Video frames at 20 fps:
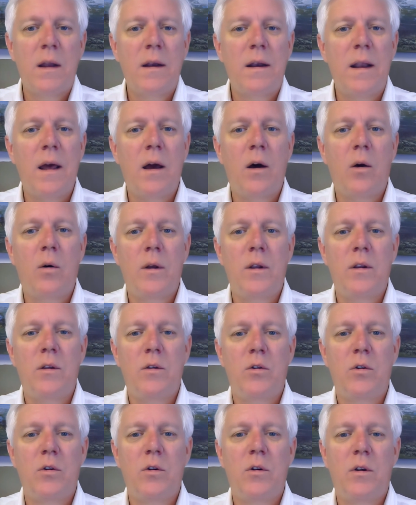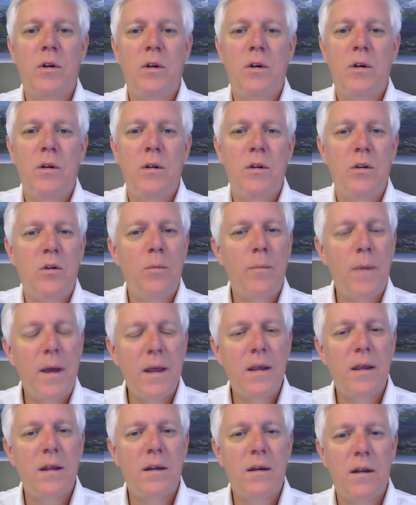Now, you
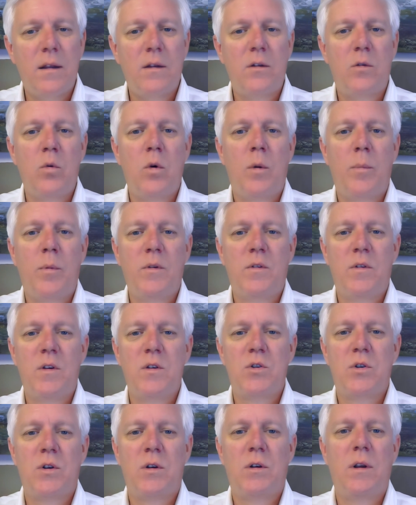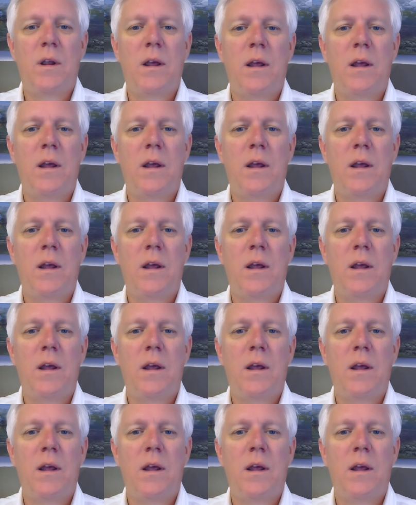may get into a position,